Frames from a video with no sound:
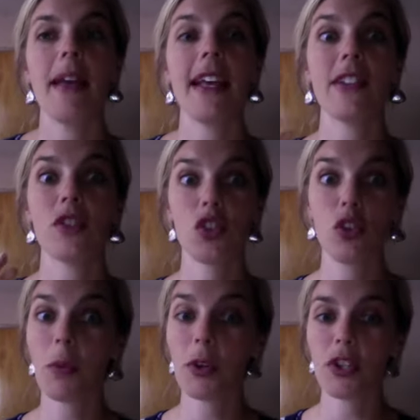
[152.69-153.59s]
make it
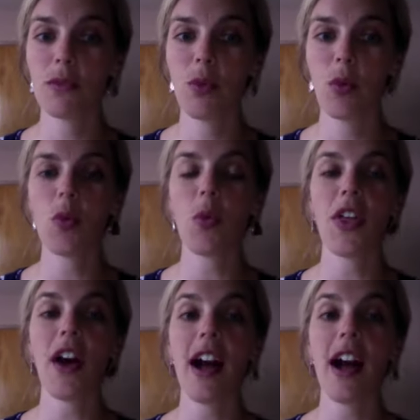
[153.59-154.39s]
super smooth with